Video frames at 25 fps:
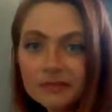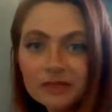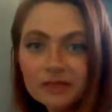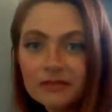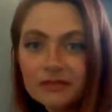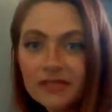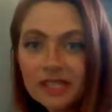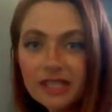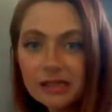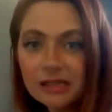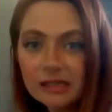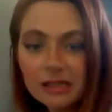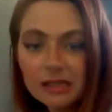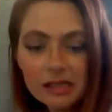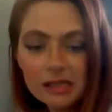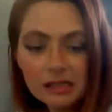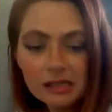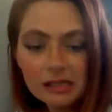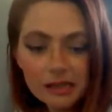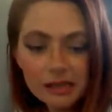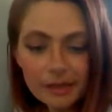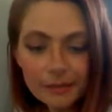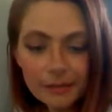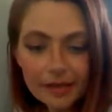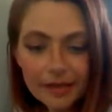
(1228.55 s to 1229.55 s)
fix this
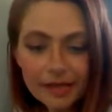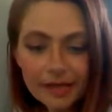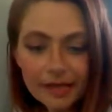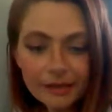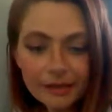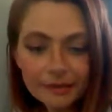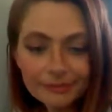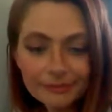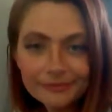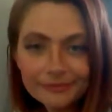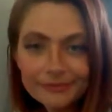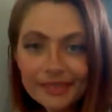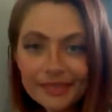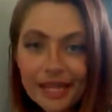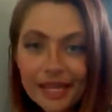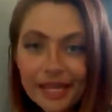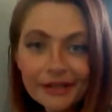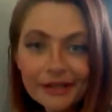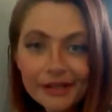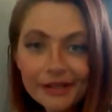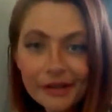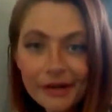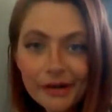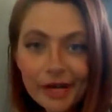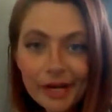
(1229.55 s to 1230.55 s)
somehow. I don't
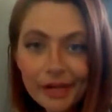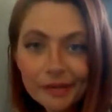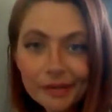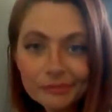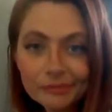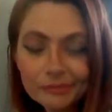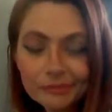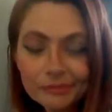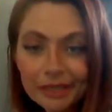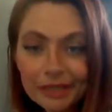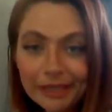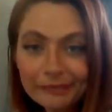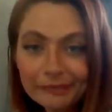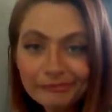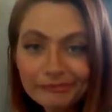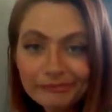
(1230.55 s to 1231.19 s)
know how, but